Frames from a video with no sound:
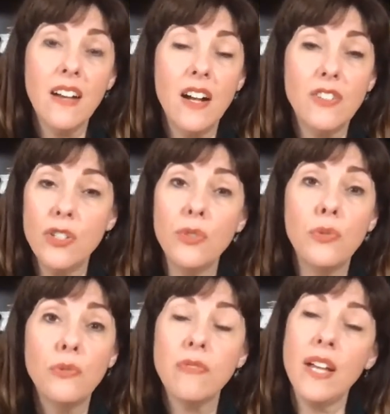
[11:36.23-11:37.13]

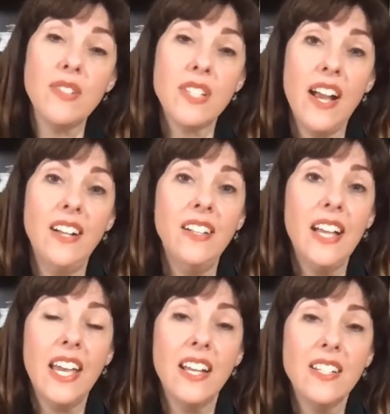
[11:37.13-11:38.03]
new lifestyle.
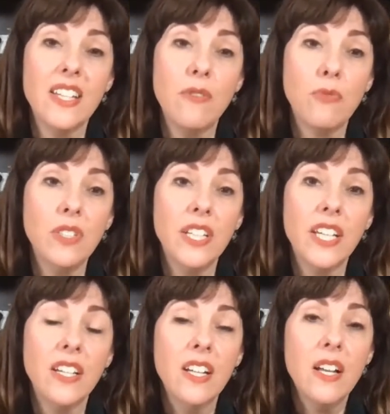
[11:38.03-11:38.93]
And it
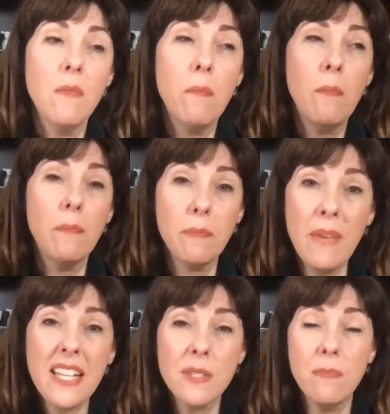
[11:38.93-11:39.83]
really
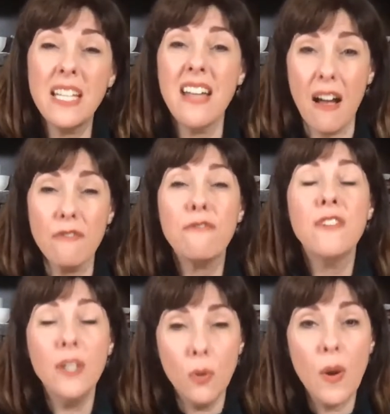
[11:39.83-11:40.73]
makes me not
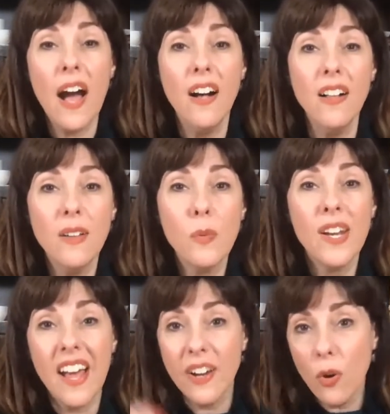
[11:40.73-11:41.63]
feel well when
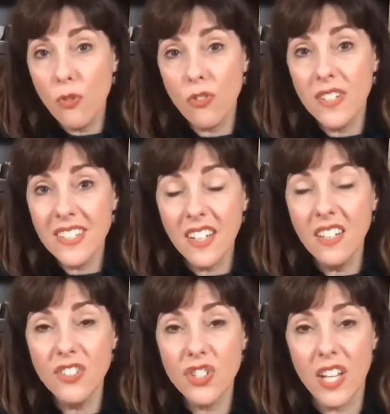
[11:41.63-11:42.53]
I
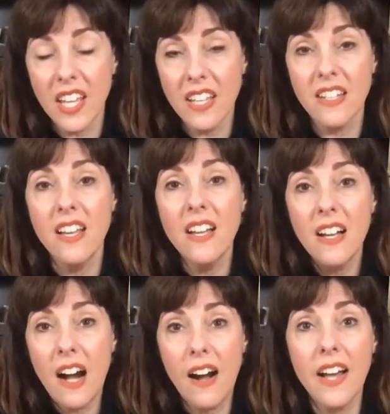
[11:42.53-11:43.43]
overindulge in
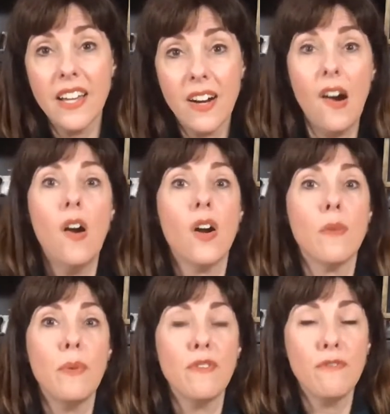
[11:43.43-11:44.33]
high
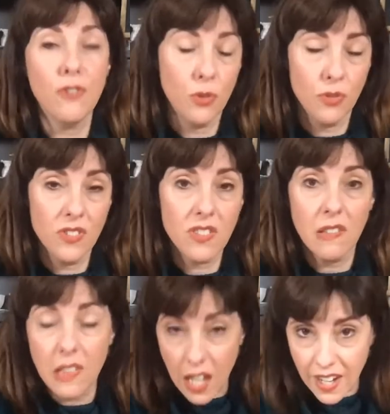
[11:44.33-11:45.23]
carb foods
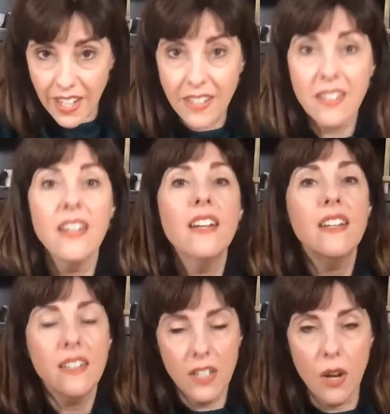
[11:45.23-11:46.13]
like,
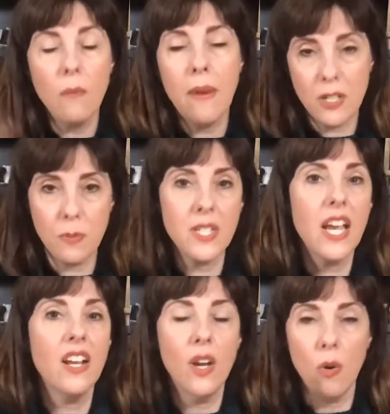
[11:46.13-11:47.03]
mashed
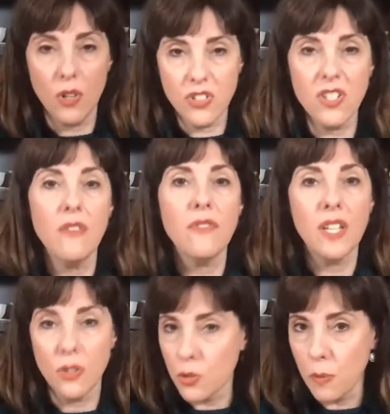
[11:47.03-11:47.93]
potato or
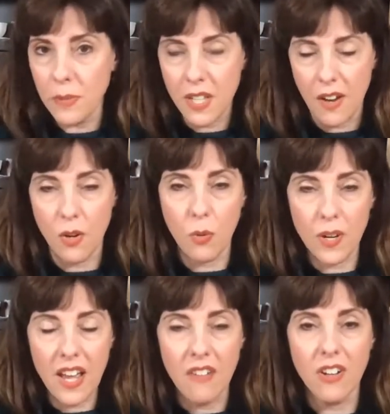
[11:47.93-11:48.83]
stuffing or sweet potato or
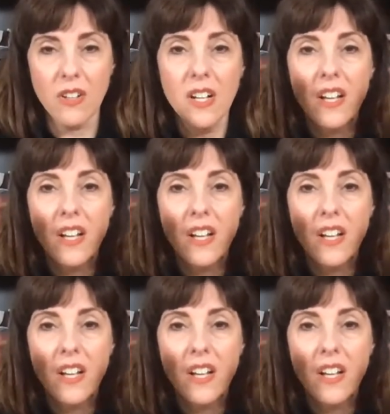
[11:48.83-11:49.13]
whatever.